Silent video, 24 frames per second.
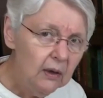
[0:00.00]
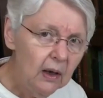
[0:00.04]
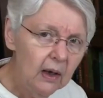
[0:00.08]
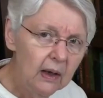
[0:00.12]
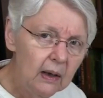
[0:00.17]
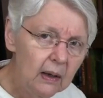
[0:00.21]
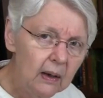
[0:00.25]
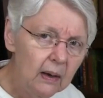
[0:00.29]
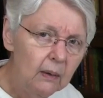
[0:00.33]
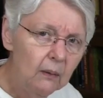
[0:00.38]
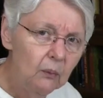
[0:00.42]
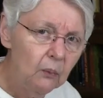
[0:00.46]

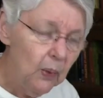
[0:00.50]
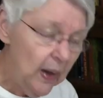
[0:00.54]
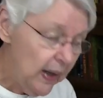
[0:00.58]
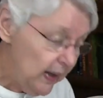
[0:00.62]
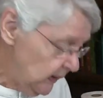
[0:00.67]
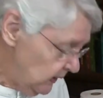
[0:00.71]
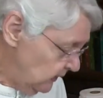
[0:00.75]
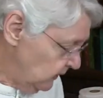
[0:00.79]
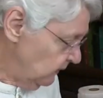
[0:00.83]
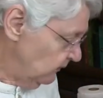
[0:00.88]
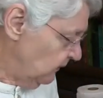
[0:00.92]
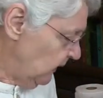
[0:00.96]
uh,
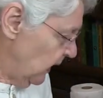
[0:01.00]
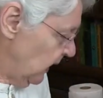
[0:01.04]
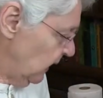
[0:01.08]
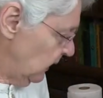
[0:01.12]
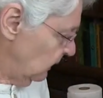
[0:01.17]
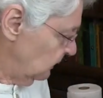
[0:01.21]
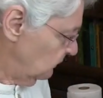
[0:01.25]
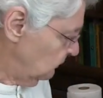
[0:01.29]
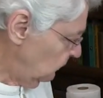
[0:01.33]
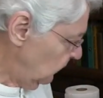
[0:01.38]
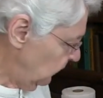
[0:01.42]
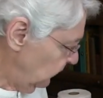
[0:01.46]
red the
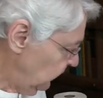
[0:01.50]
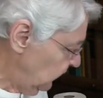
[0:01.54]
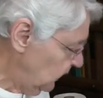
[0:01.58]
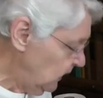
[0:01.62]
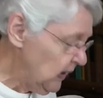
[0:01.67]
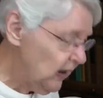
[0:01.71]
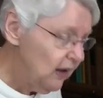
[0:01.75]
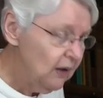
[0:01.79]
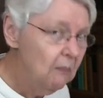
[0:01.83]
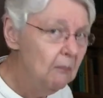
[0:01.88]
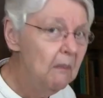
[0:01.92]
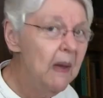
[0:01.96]
violet with the
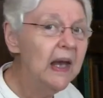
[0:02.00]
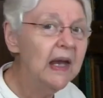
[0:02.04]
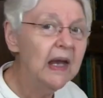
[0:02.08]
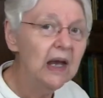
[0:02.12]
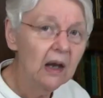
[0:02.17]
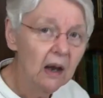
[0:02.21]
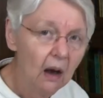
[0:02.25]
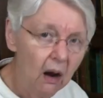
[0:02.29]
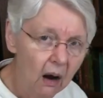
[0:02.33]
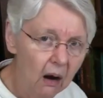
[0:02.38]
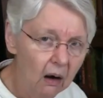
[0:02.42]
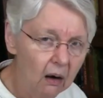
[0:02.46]
yellow
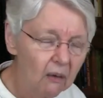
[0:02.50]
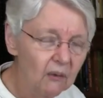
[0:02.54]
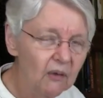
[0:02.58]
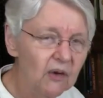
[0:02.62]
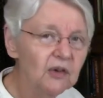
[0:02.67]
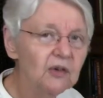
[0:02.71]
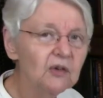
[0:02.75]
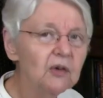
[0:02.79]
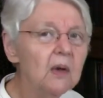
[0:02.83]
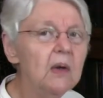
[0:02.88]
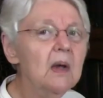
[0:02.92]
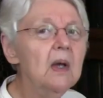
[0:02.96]
making
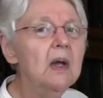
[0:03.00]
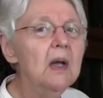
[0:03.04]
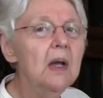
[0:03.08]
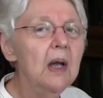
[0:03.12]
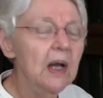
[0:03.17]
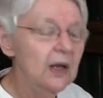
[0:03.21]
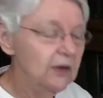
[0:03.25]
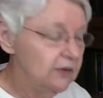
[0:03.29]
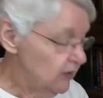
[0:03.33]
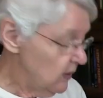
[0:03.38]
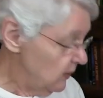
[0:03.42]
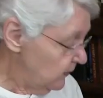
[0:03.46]
orange
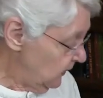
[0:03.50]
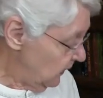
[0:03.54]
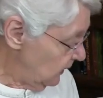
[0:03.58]
and so